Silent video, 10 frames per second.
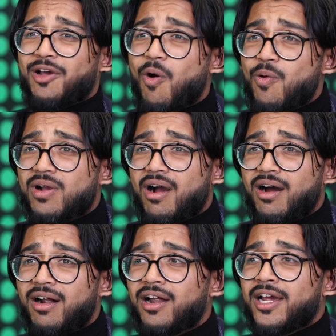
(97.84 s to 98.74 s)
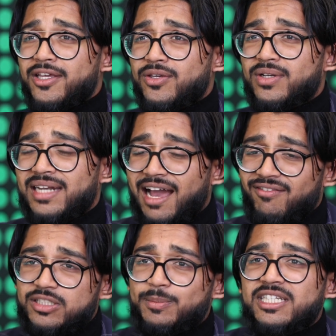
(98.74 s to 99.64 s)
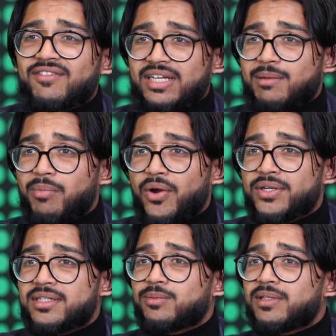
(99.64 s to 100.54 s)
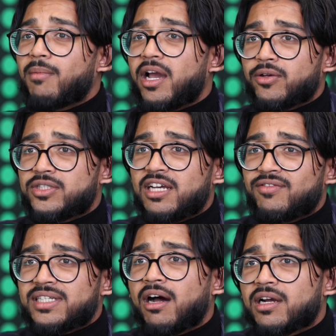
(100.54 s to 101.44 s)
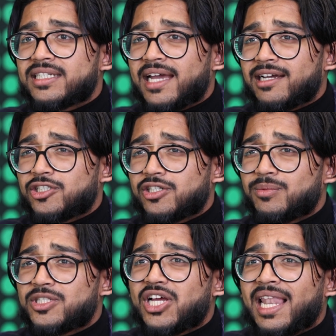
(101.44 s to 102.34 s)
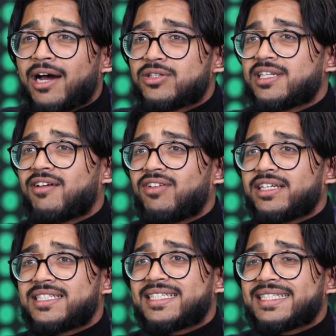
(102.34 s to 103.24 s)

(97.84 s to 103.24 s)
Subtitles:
the whole car, you can have specific components with microservice architecture, which allows Netflix to